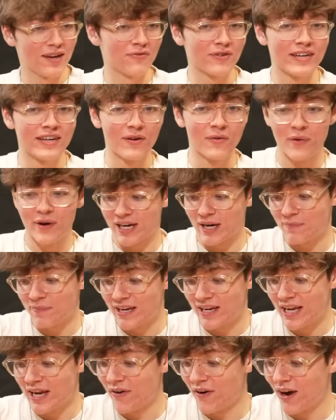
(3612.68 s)
love reading
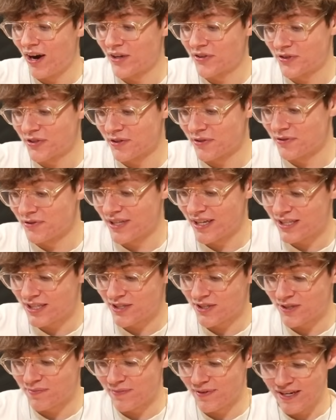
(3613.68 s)
Wikipedia articles. That's
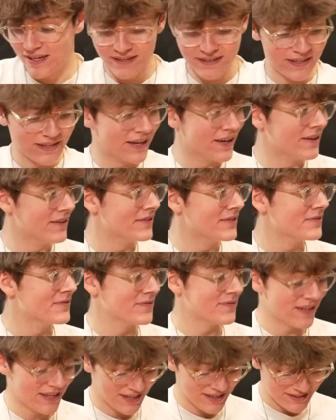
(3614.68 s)
just my. Okay, Jude Brew.